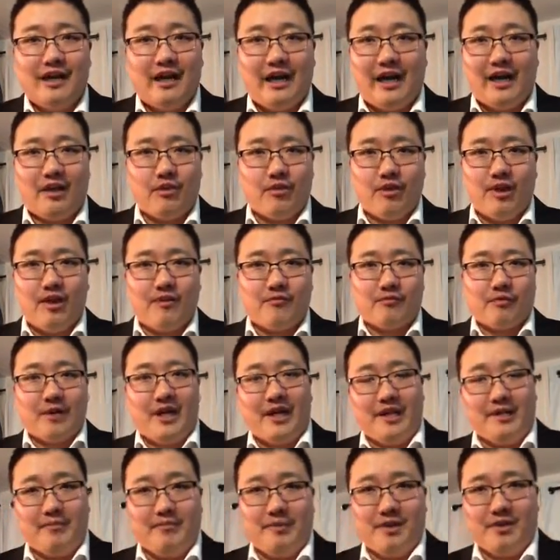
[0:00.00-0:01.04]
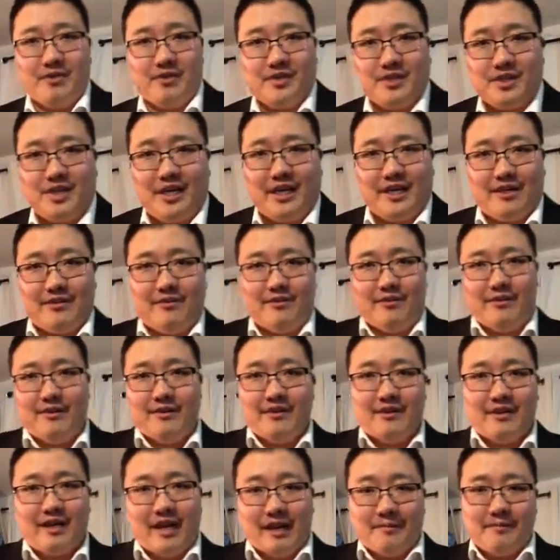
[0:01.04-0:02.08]
I love riding a motorcycle.
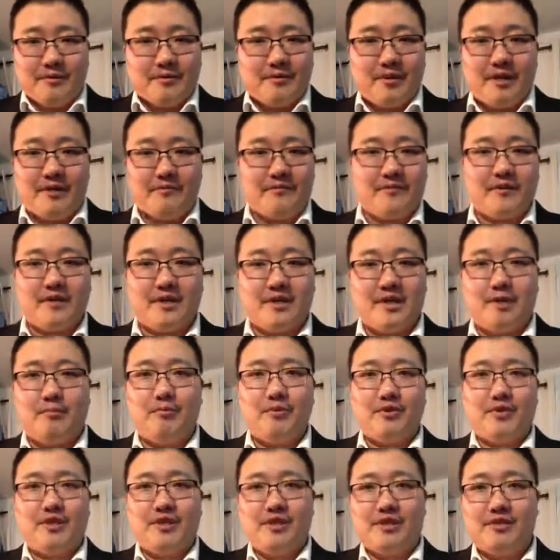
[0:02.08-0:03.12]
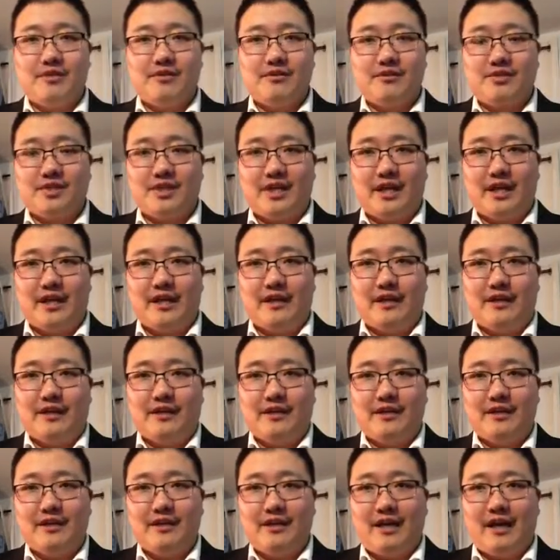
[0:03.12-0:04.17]
I've been riding for a couple of years, and
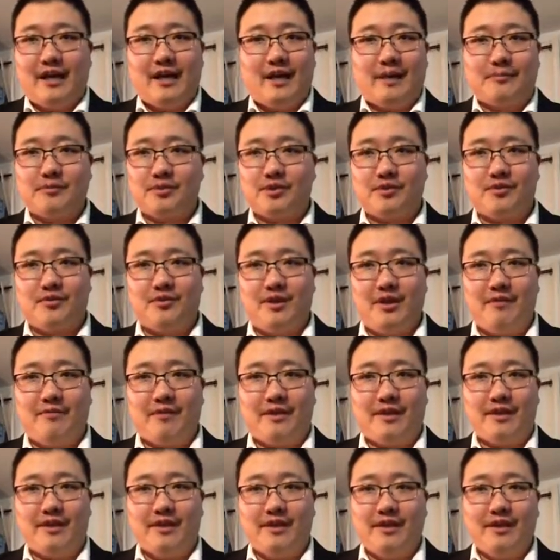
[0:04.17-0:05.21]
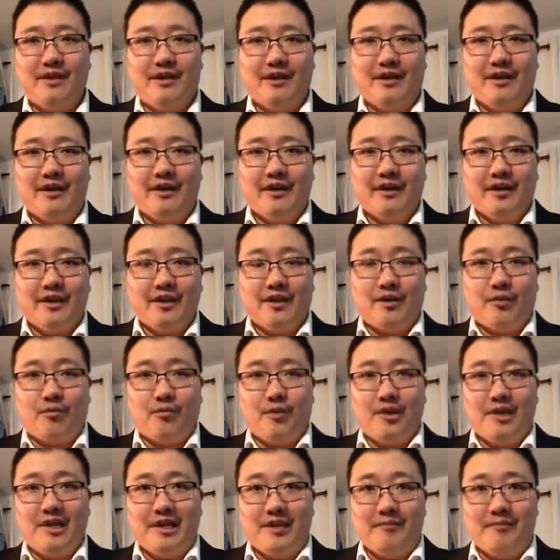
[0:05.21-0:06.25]
I absolutely love it. The
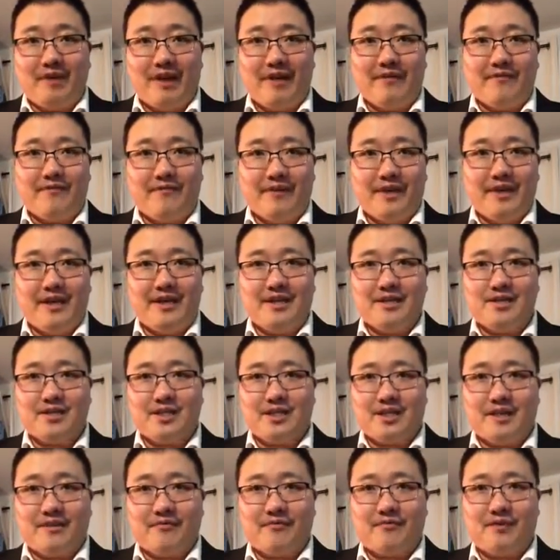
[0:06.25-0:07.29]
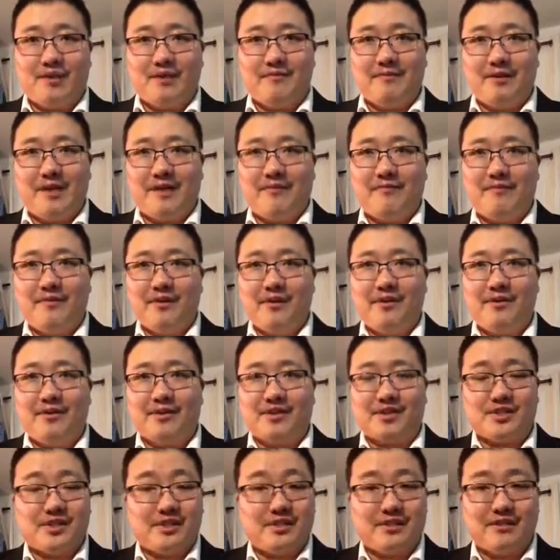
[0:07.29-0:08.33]
wind in my face and the freedom that I feel
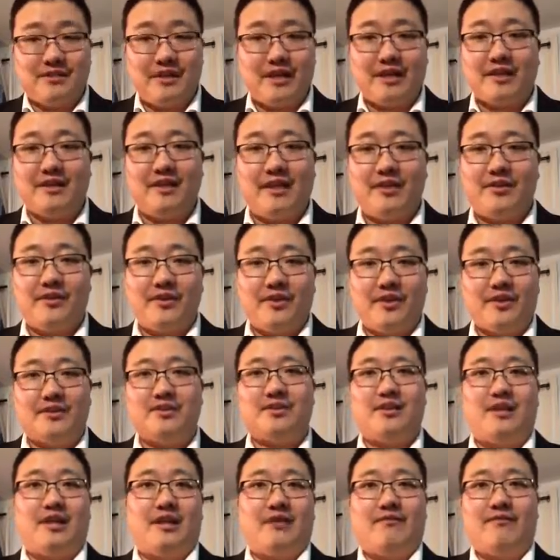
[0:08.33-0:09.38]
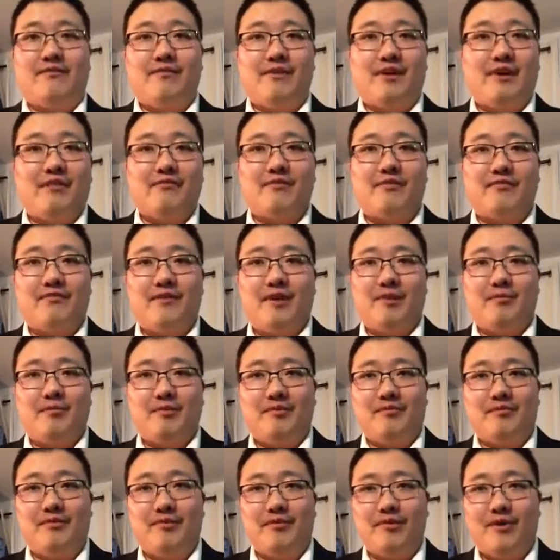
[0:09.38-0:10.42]
is like nothing else I've ever felt
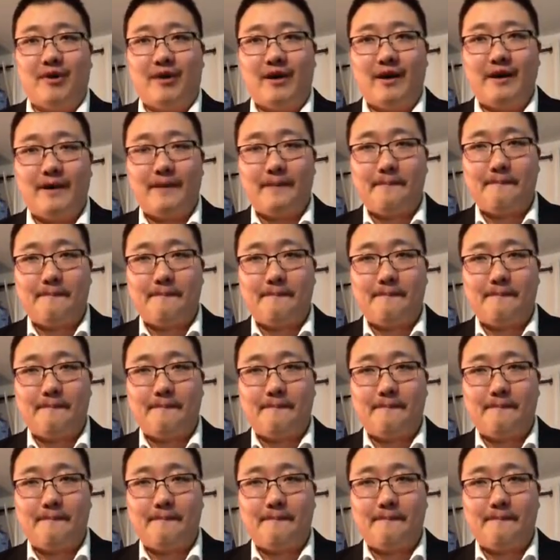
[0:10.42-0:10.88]
before.